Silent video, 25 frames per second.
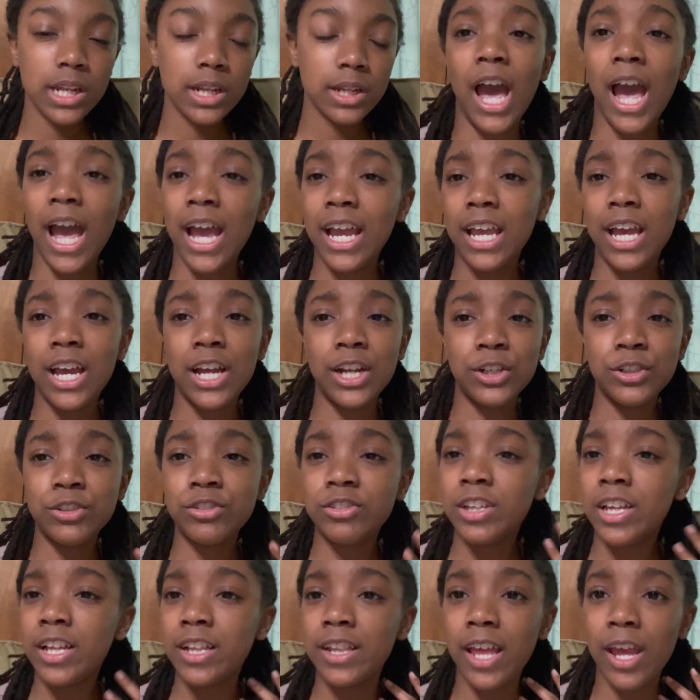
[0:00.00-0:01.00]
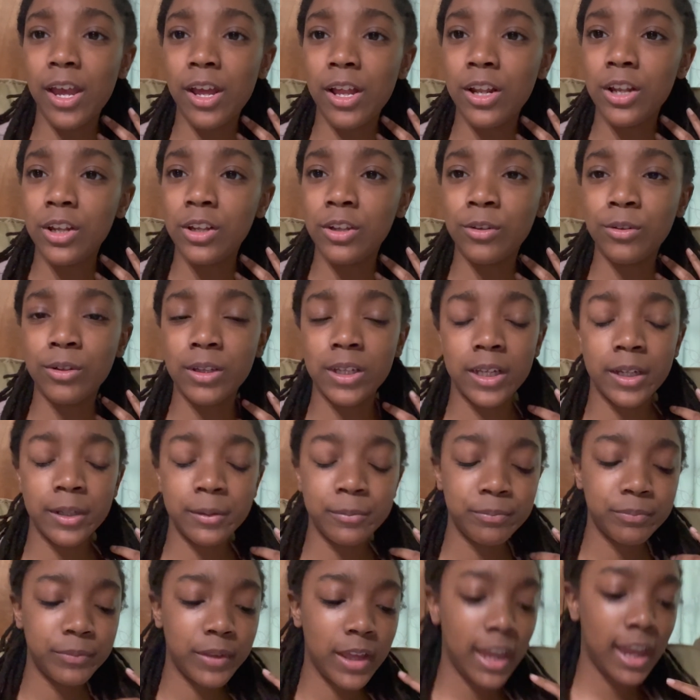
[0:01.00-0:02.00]
I understand that, Luli,
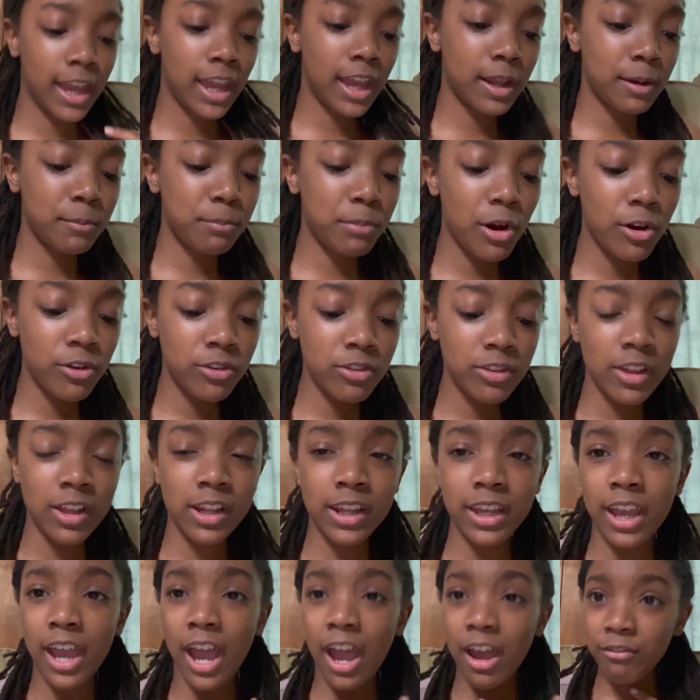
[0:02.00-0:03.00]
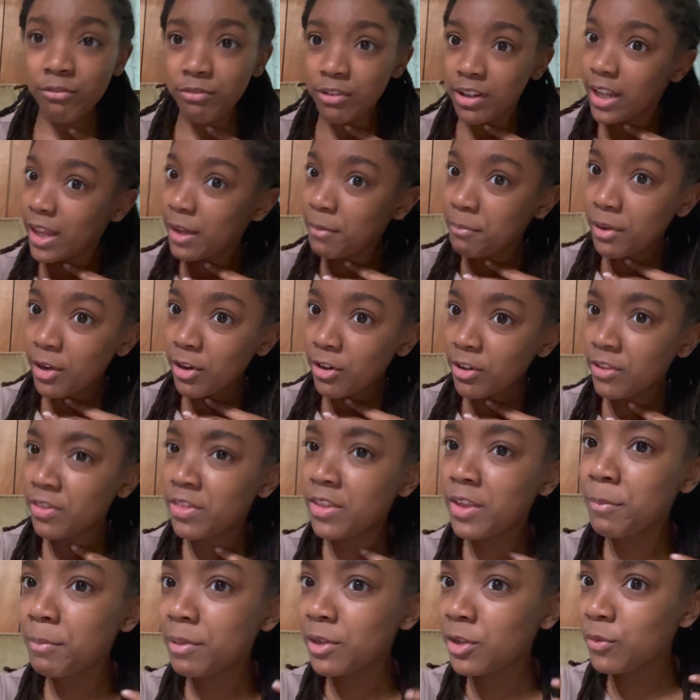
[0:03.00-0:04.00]
and personally I feel like Meredith
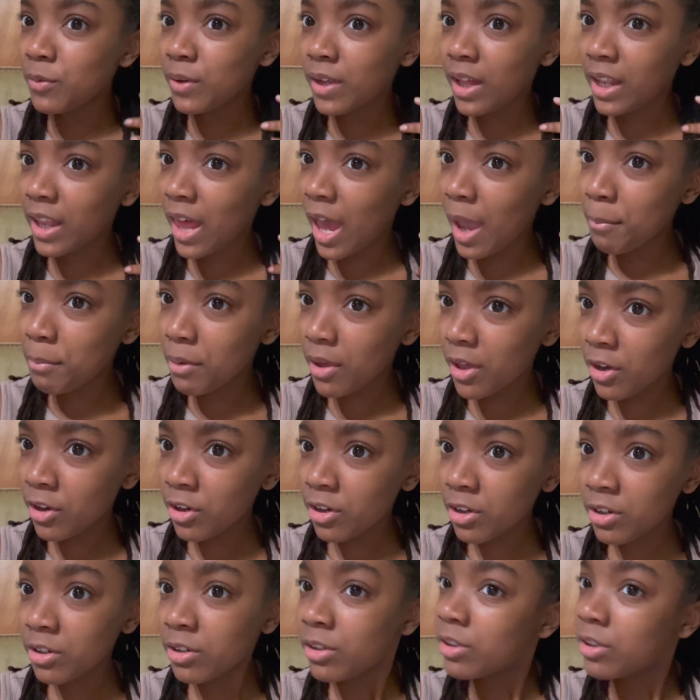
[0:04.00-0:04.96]
could be doing a lot better.